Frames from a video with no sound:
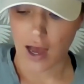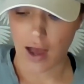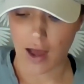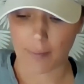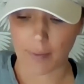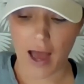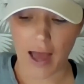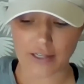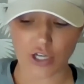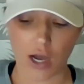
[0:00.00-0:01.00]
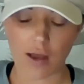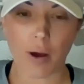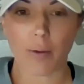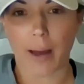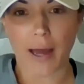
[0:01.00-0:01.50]
I talk
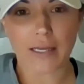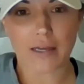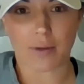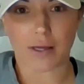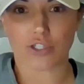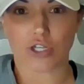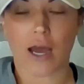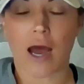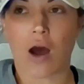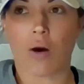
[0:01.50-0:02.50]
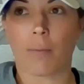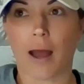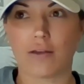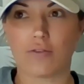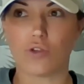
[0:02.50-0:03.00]
about body image and how
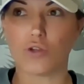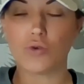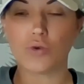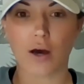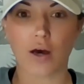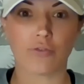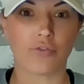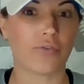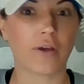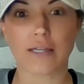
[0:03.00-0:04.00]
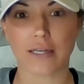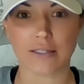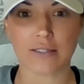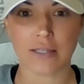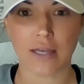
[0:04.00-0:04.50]
my view of
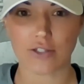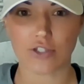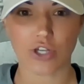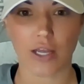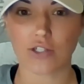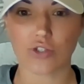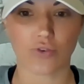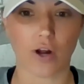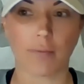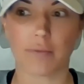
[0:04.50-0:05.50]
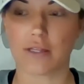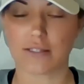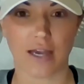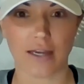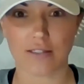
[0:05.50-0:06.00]
fitness has changed from the
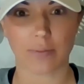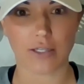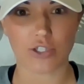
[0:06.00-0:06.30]
size of my